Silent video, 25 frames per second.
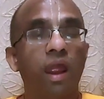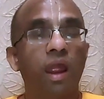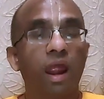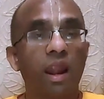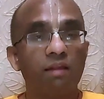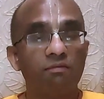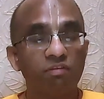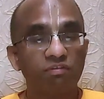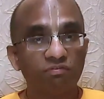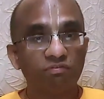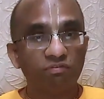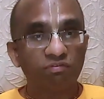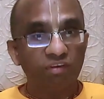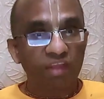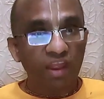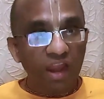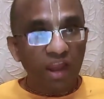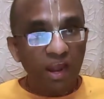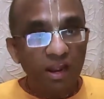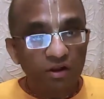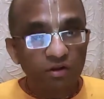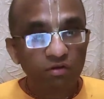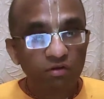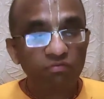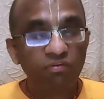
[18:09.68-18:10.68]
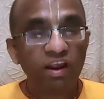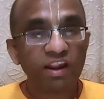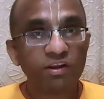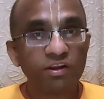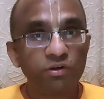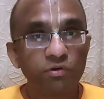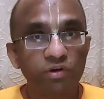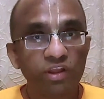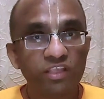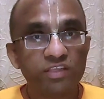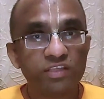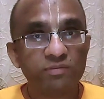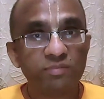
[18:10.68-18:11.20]
And if we fail to
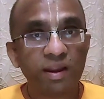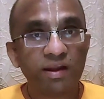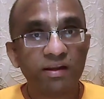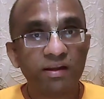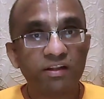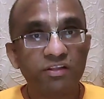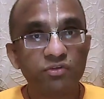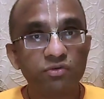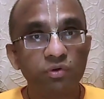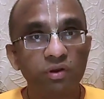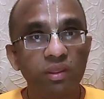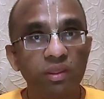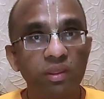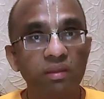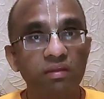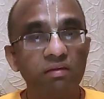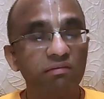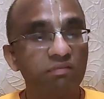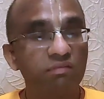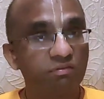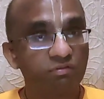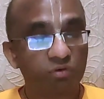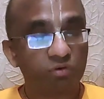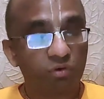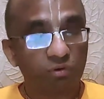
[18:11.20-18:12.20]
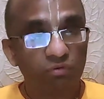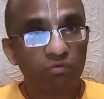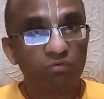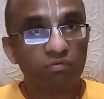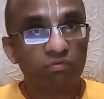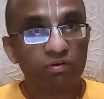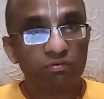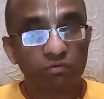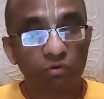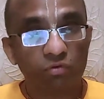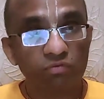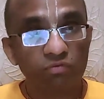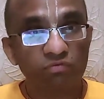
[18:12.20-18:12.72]
fight today's battles today, if we don't,
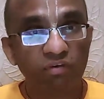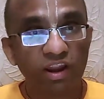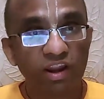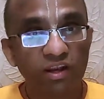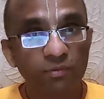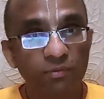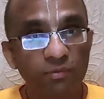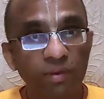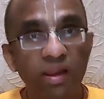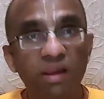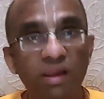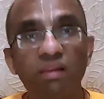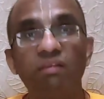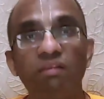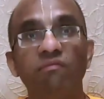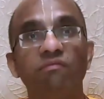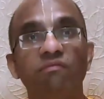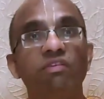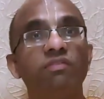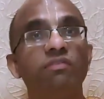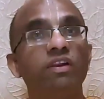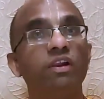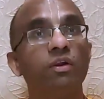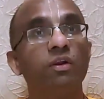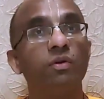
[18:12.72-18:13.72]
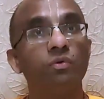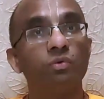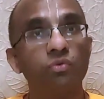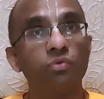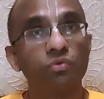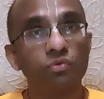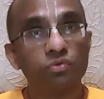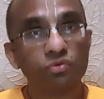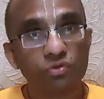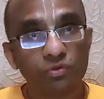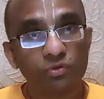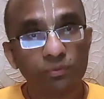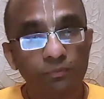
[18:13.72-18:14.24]
we don't fight well, we will
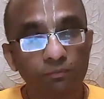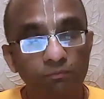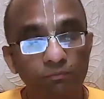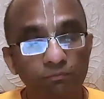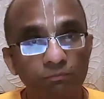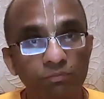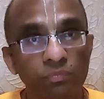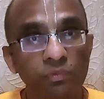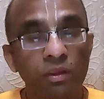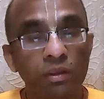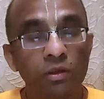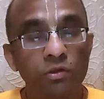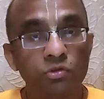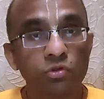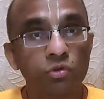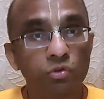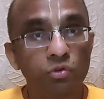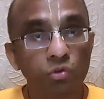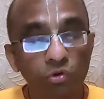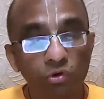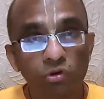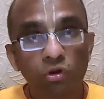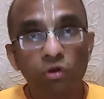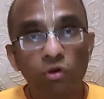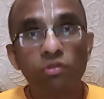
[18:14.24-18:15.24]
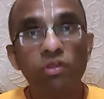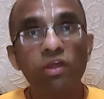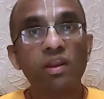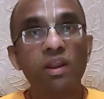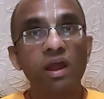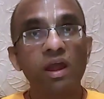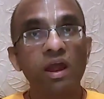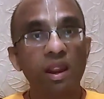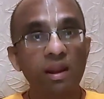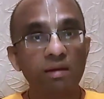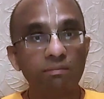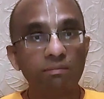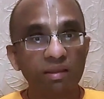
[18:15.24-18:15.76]
lose. So
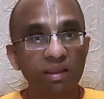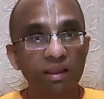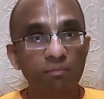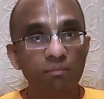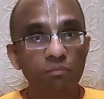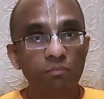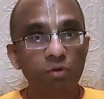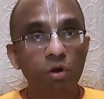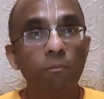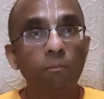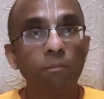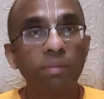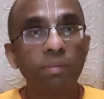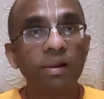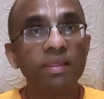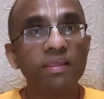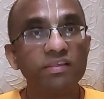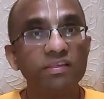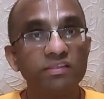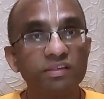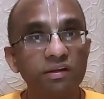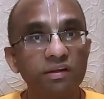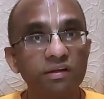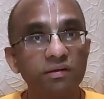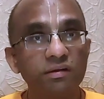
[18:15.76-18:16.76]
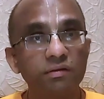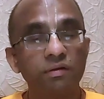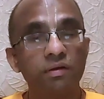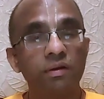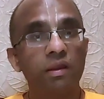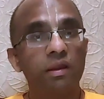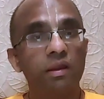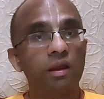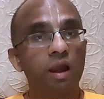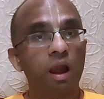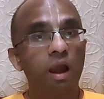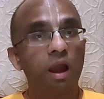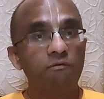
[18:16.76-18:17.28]
Duryodhana had become complacent
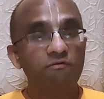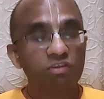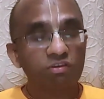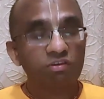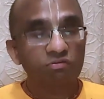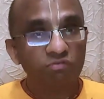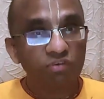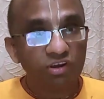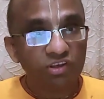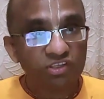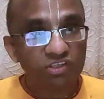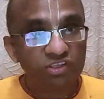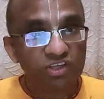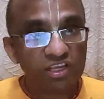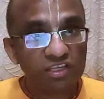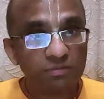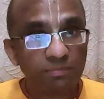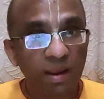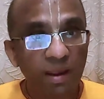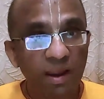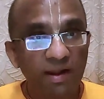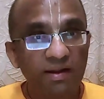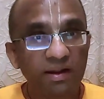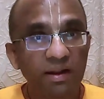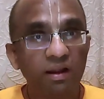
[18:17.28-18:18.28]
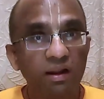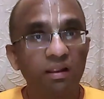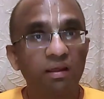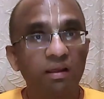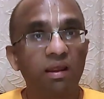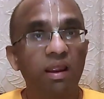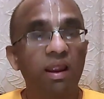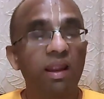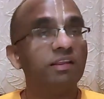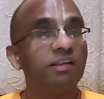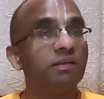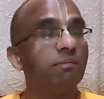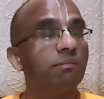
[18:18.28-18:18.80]
after the first day's battle
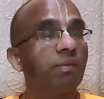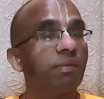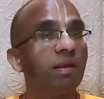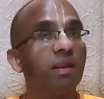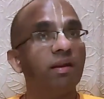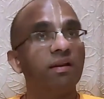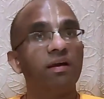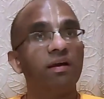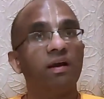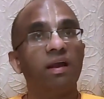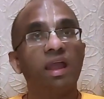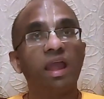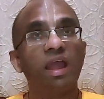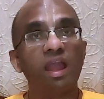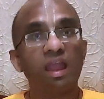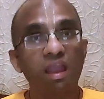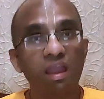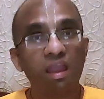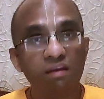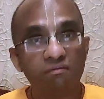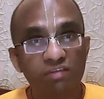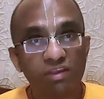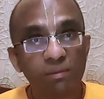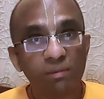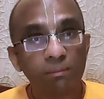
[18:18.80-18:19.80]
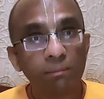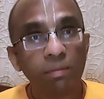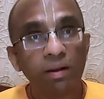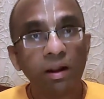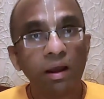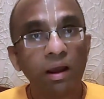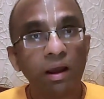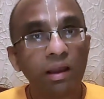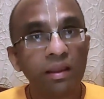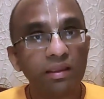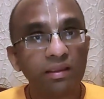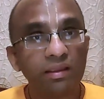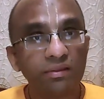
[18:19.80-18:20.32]
and he paid a heavy
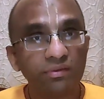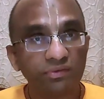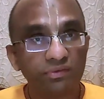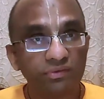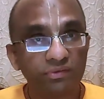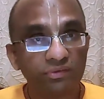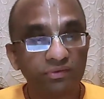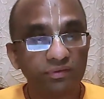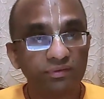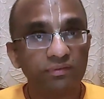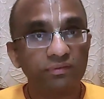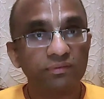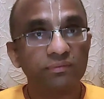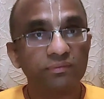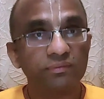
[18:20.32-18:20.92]
price.